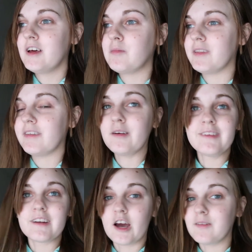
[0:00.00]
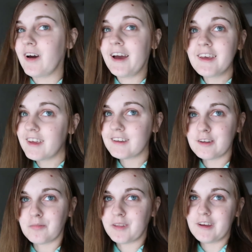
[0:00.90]
But at the same time, I can't
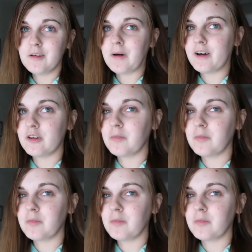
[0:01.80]
complain about it